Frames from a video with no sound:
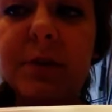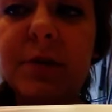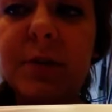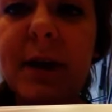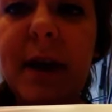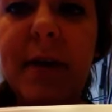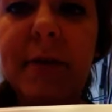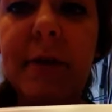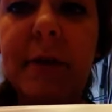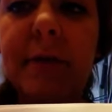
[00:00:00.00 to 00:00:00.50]
So
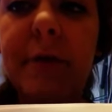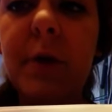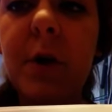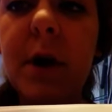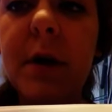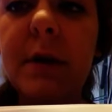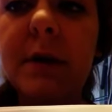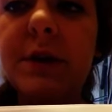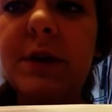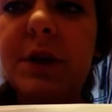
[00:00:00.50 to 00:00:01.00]
we have the
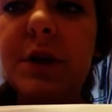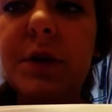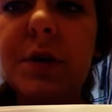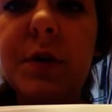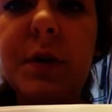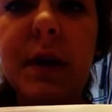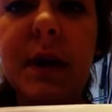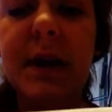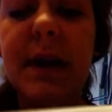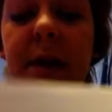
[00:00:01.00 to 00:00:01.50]
4, the
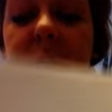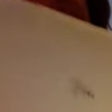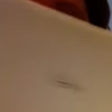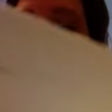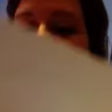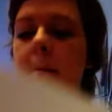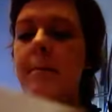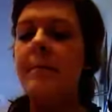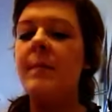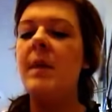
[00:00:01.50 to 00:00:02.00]
2, the
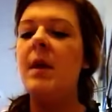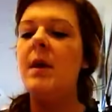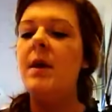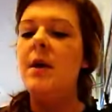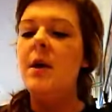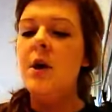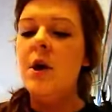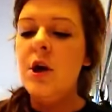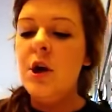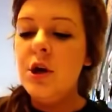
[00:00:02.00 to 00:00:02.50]
helium.
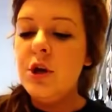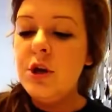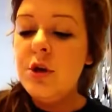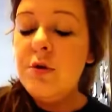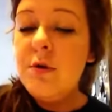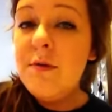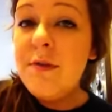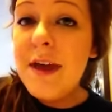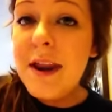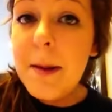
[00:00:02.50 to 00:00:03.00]

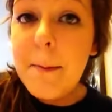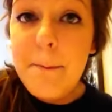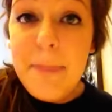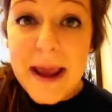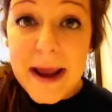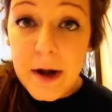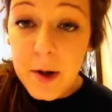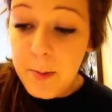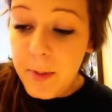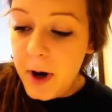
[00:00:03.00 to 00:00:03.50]
You know that a
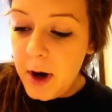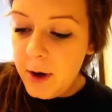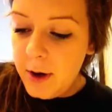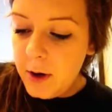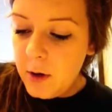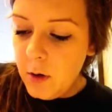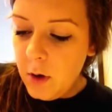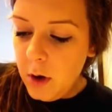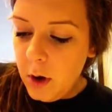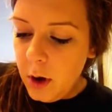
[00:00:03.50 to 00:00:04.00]
beta
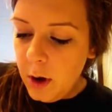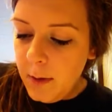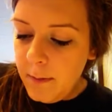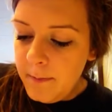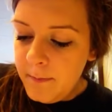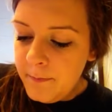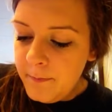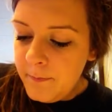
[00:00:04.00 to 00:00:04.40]
particle